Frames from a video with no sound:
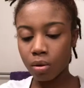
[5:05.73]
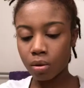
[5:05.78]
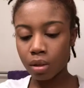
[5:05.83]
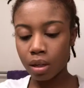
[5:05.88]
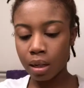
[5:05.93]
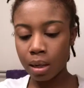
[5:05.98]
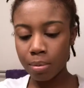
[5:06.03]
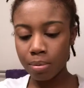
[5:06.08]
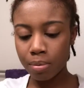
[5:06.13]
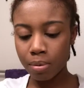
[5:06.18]
Well,
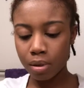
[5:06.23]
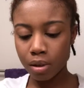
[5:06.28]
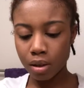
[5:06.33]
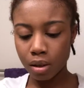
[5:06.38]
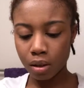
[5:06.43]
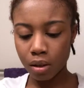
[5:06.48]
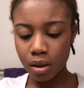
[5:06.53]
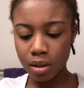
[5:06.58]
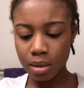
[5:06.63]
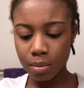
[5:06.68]
the lip
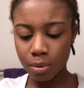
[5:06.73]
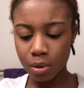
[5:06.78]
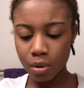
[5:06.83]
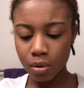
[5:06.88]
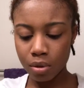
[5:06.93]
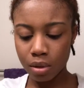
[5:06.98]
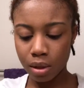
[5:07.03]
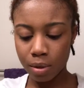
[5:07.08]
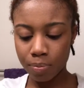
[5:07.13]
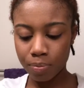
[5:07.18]
gloss I'm
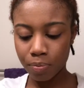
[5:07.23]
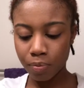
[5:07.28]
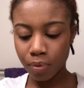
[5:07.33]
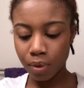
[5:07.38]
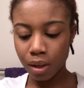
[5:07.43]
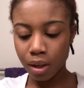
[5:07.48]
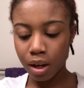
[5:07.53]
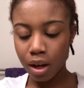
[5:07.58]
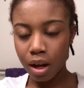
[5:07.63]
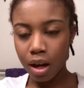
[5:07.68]
using
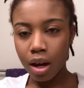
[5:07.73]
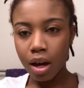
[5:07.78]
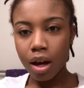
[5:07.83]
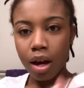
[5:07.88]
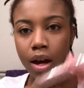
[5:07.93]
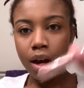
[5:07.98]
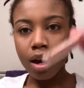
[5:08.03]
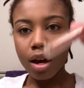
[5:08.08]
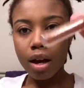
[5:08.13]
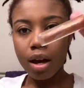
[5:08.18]

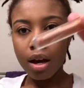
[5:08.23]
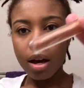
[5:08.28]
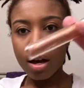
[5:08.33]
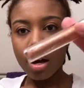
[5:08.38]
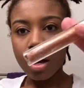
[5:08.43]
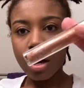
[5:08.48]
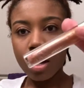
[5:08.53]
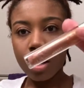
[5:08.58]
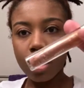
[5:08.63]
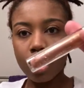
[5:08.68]

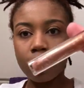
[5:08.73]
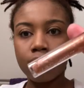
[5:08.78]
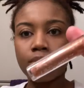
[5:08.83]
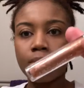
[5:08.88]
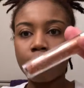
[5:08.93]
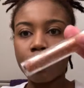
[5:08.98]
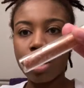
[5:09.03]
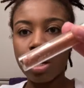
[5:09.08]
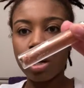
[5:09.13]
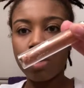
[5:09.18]
is
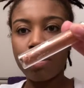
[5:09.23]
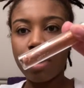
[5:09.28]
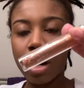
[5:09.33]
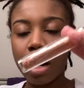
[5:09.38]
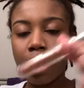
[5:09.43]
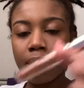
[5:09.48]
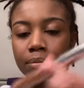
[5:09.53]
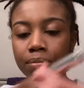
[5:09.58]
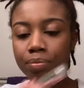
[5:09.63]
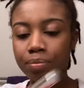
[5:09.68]
from
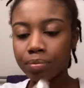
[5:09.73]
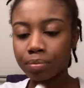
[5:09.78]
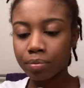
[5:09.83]
ColourPop.